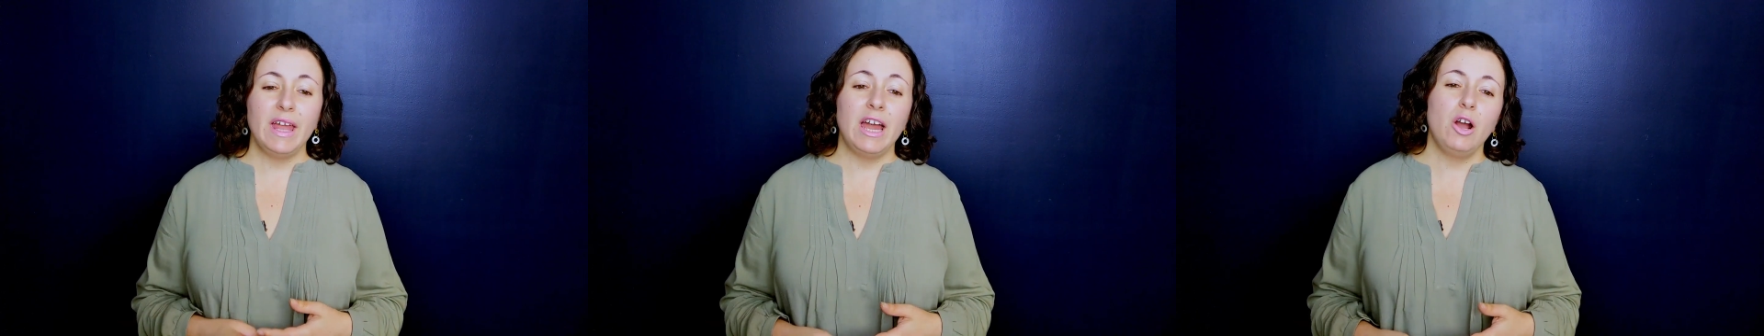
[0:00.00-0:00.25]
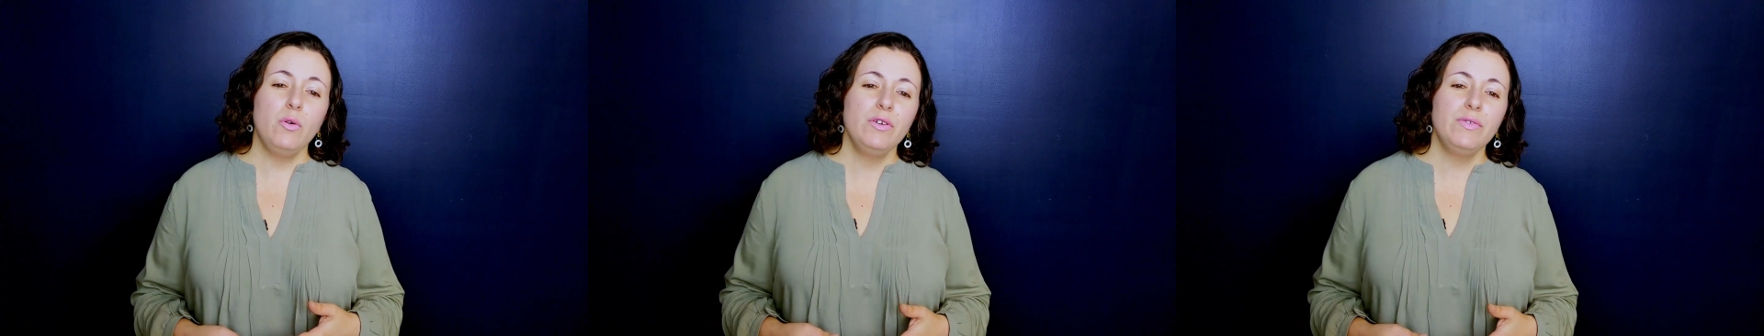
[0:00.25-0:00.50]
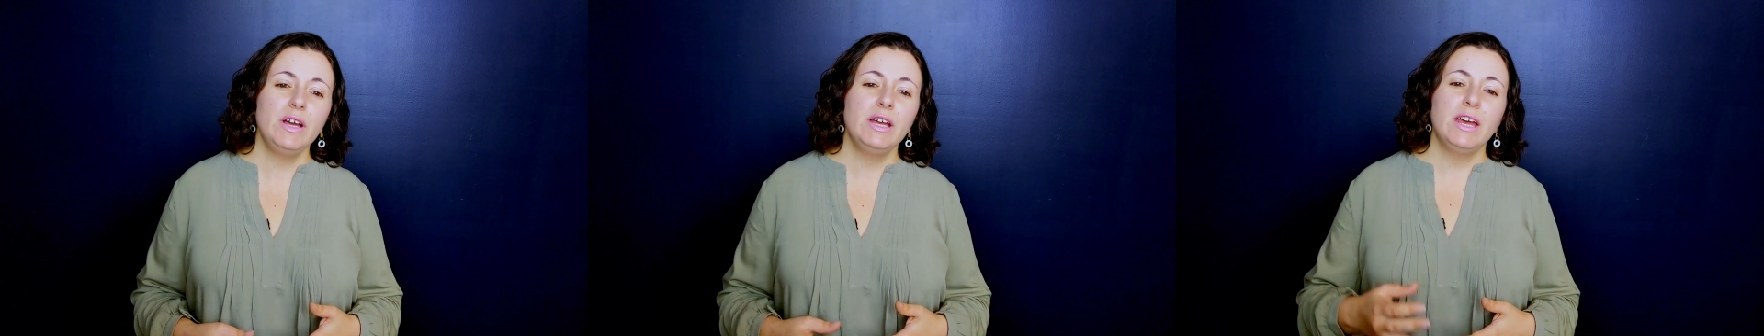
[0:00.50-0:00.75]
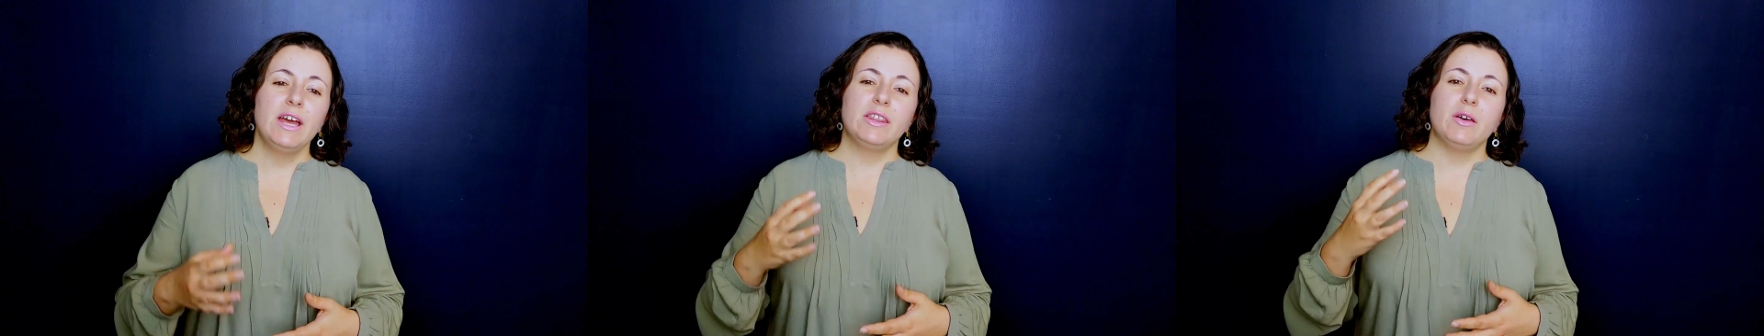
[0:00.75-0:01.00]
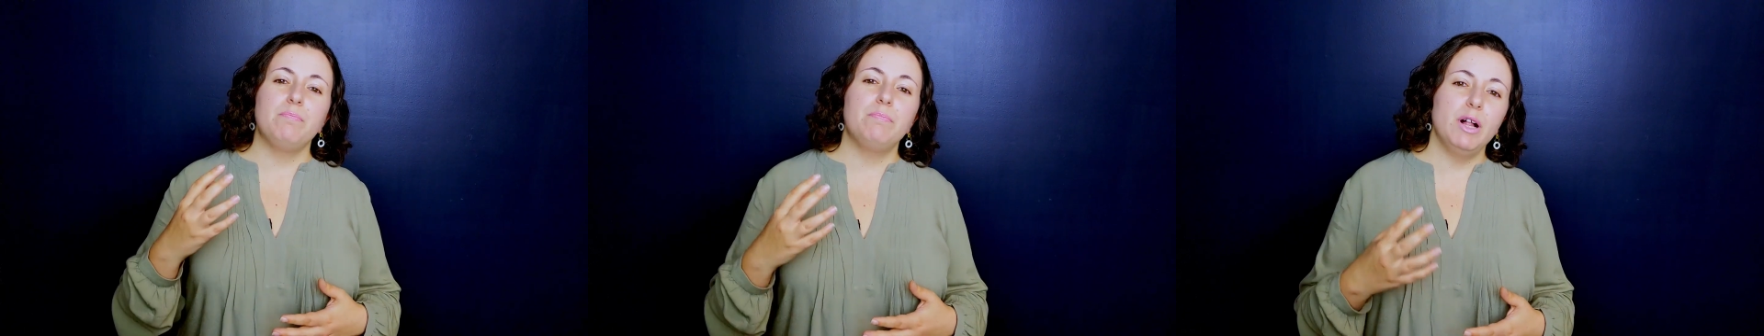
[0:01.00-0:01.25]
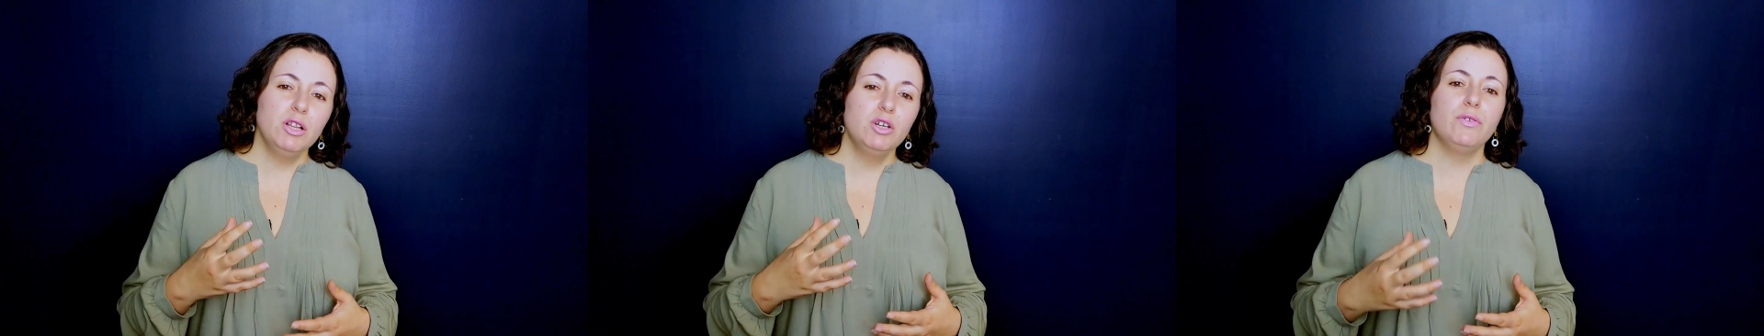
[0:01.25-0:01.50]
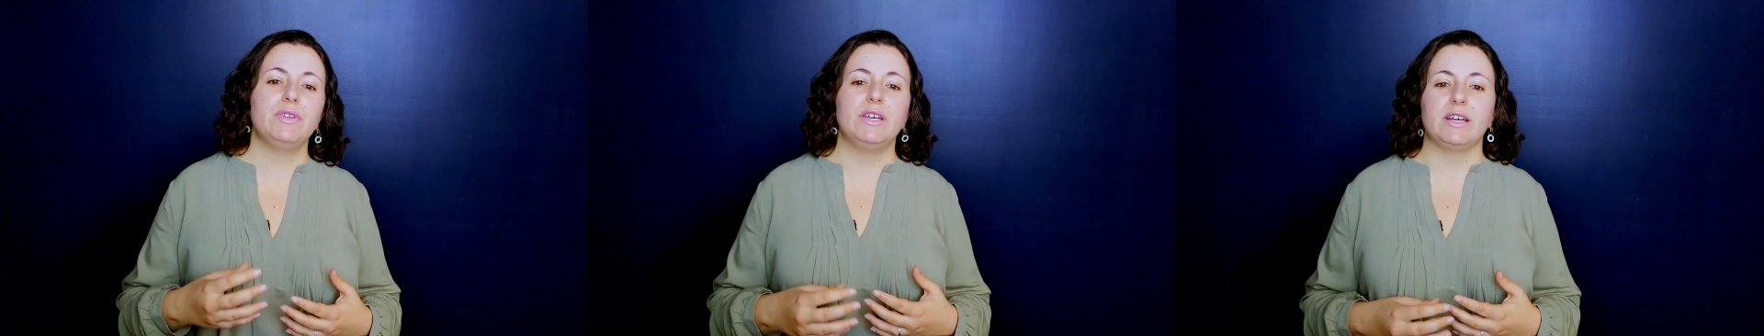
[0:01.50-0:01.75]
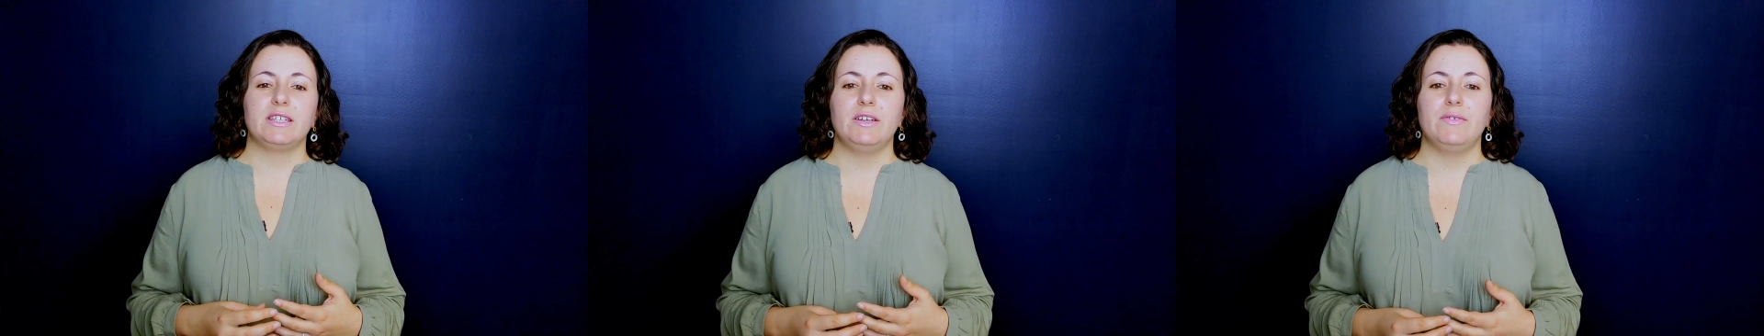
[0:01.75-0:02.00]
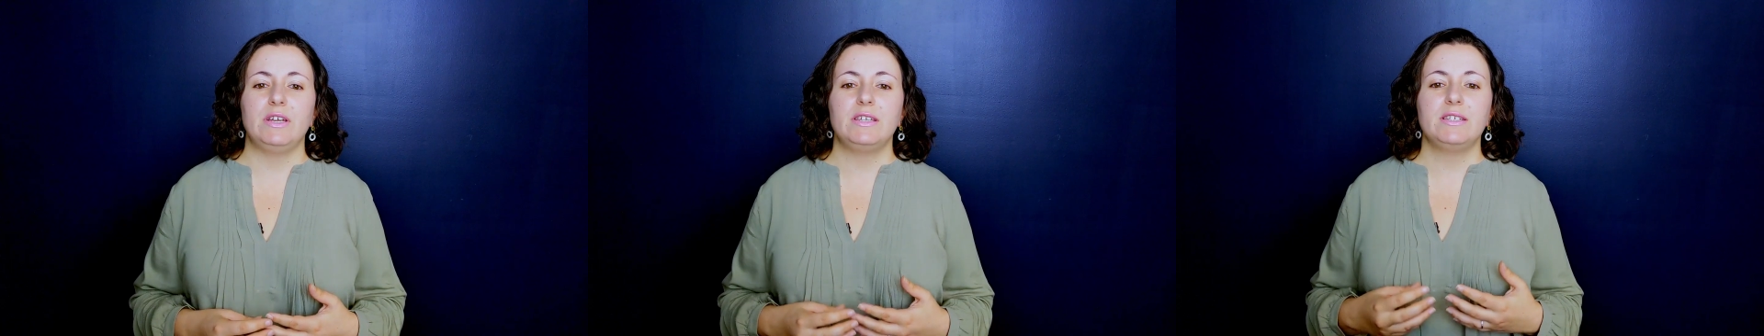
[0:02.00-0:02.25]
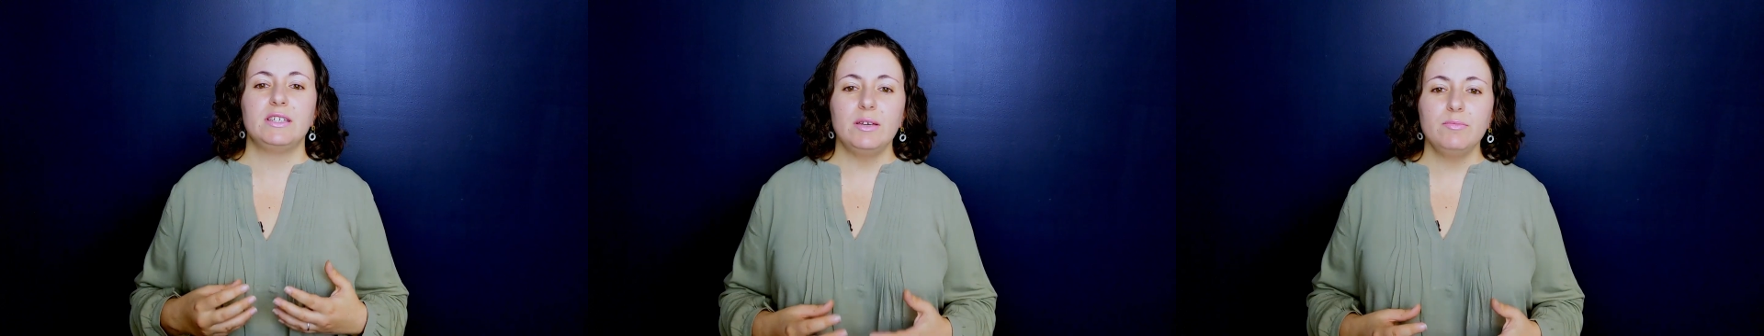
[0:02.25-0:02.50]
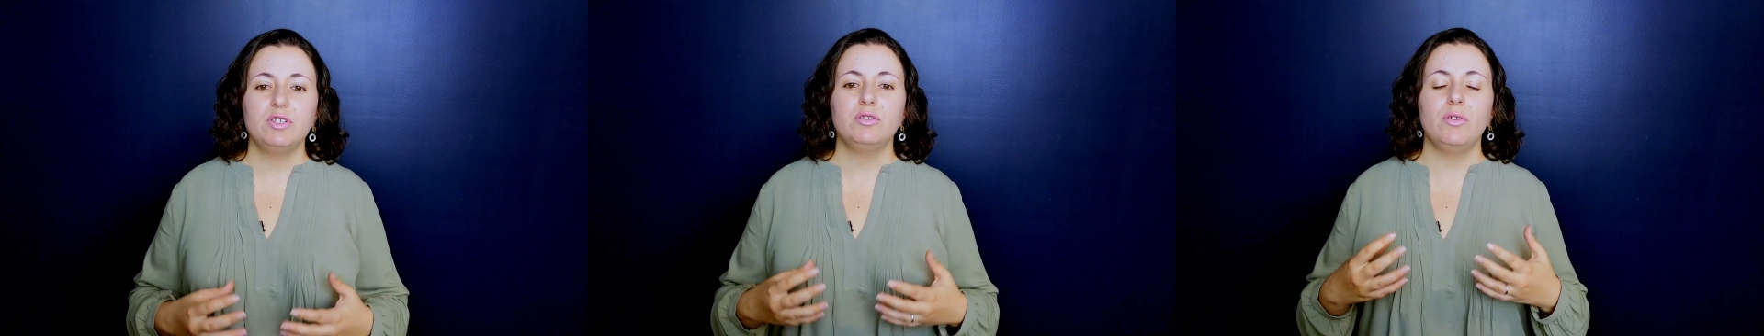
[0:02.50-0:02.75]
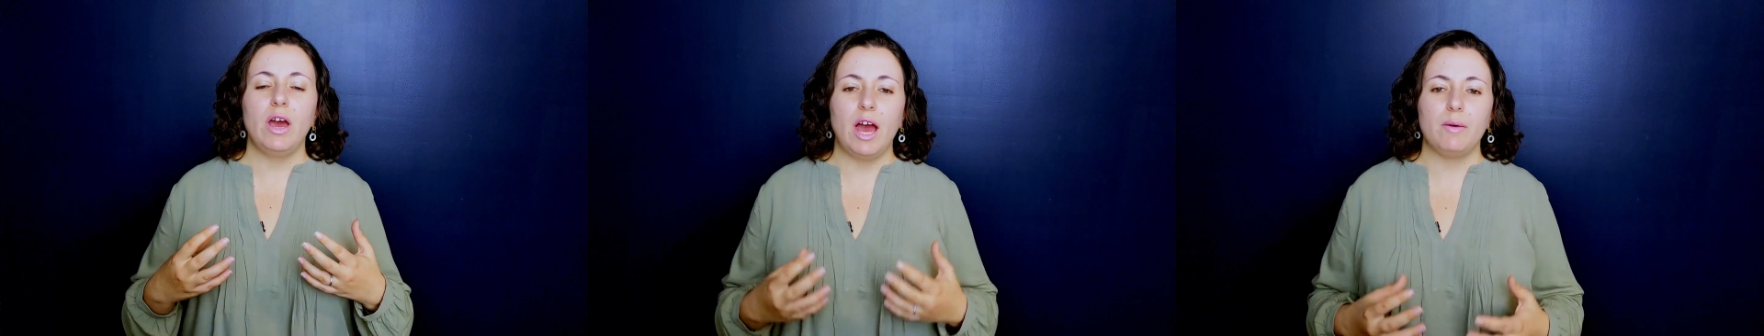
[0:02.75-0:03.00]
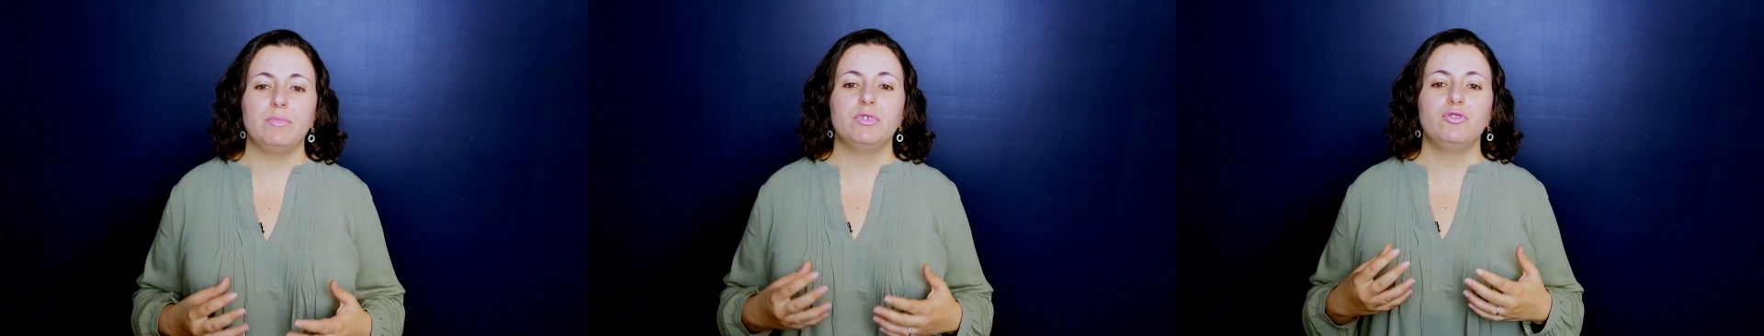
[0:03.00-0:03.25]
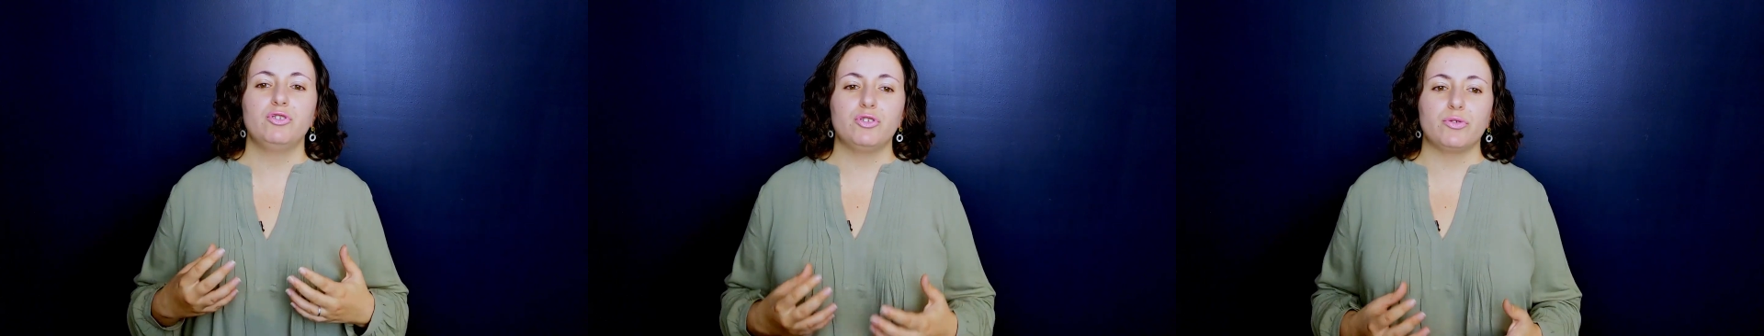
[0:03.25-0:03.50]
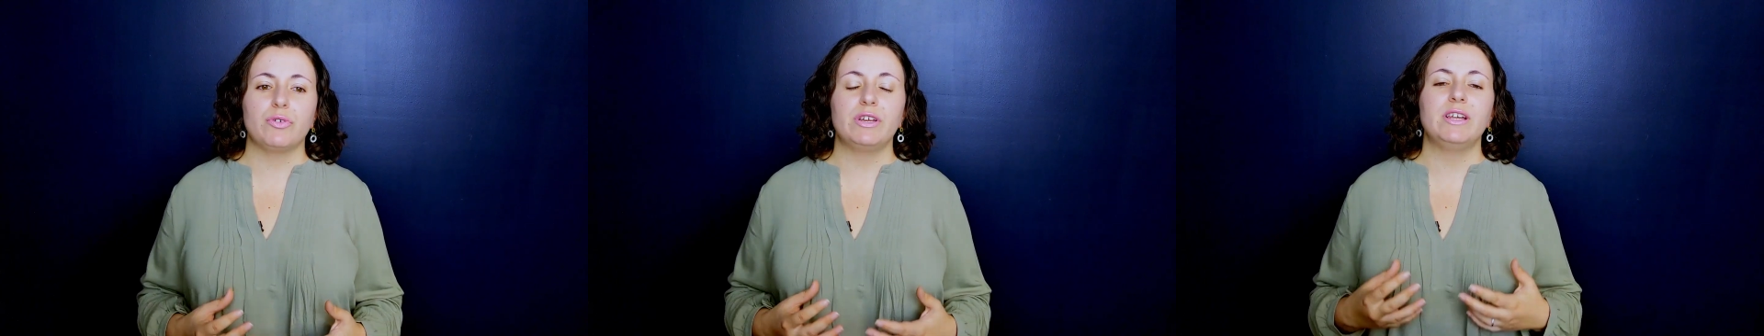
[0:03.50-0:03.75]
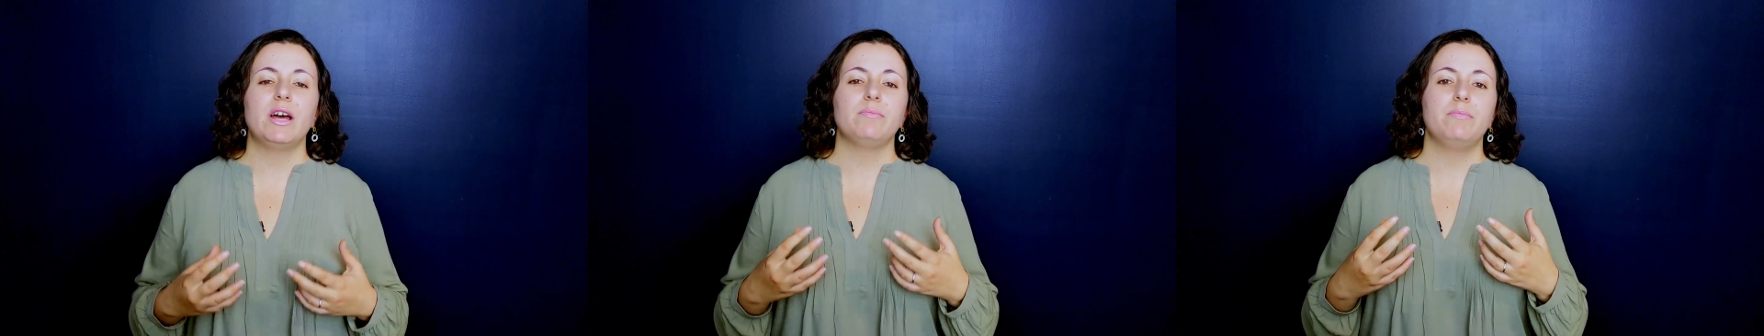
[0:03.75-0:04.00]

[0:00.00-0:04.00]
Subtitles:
However, the bulk of the activity seems to happen during that